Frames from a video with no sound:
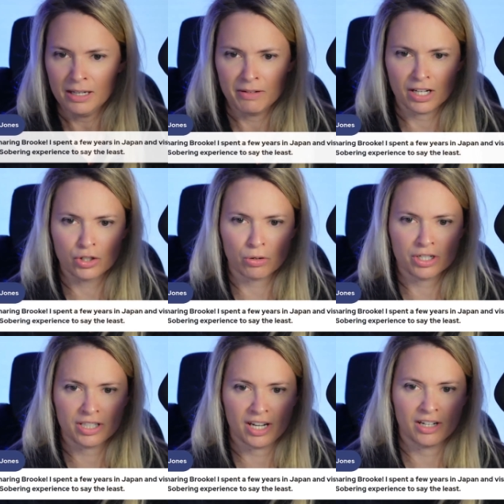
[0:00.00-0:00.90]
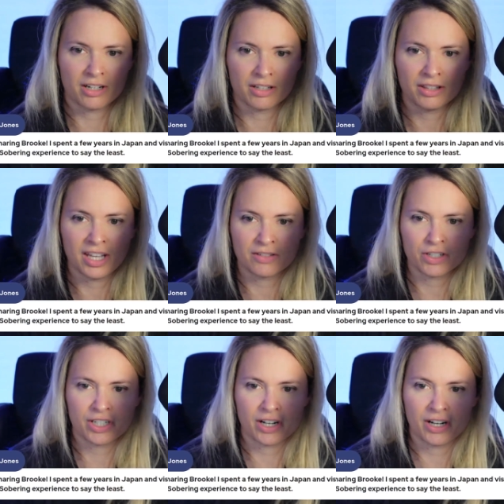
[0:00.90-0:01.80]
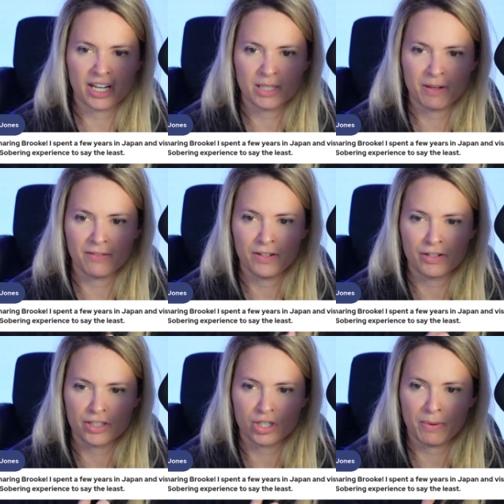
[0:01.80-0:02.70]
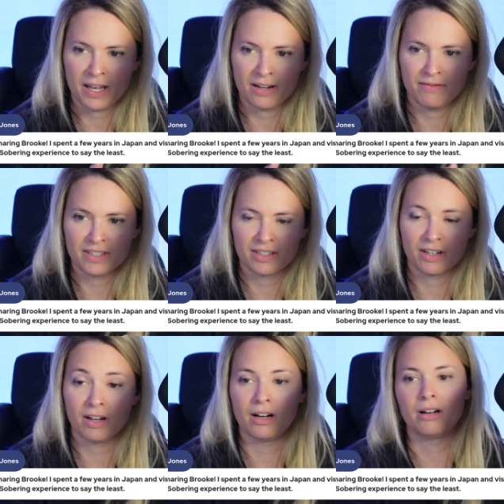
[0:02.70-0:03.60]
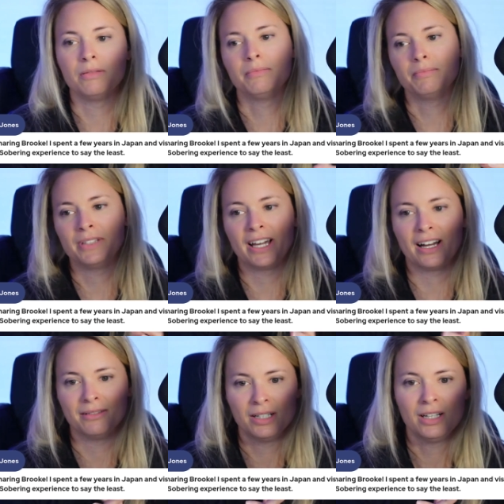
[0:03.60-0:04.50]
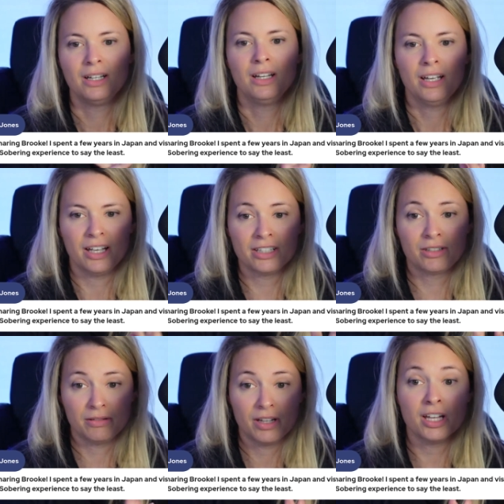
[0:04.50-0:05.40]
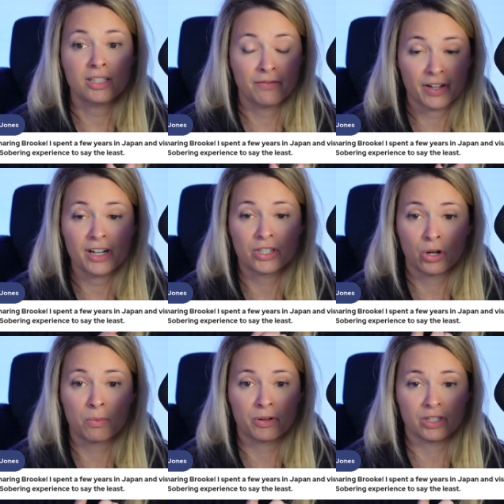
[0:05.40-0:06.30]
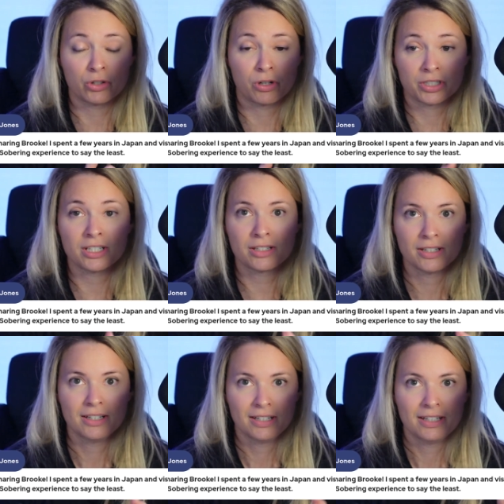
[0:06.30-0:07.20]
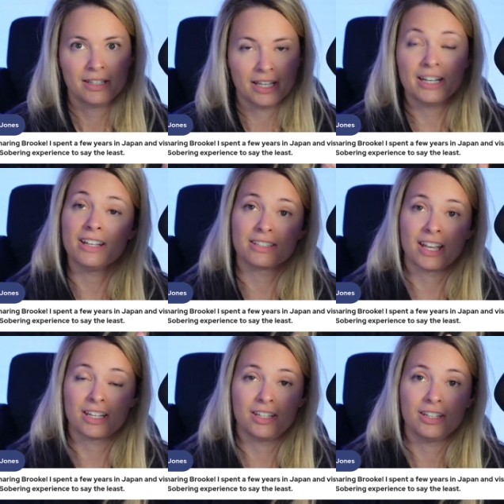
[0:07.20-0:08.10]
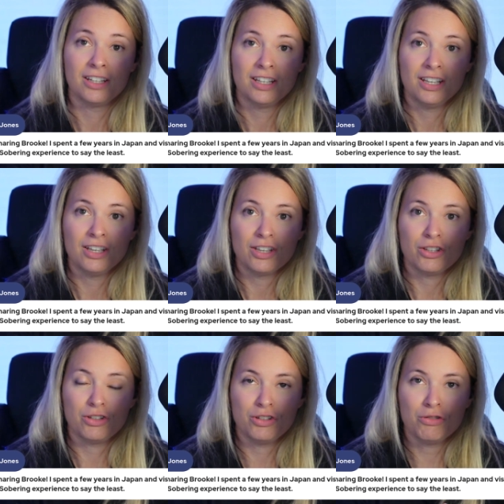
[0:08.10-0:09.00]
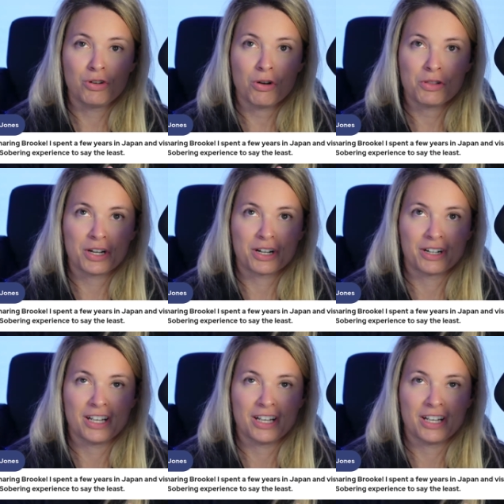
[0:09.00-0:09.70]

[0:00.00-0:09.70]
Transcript: We got George saying here, thanks for sharing. I spent a few years in Japan and visited. Oh yeah. It's a very sobering, George. It is like, you go there.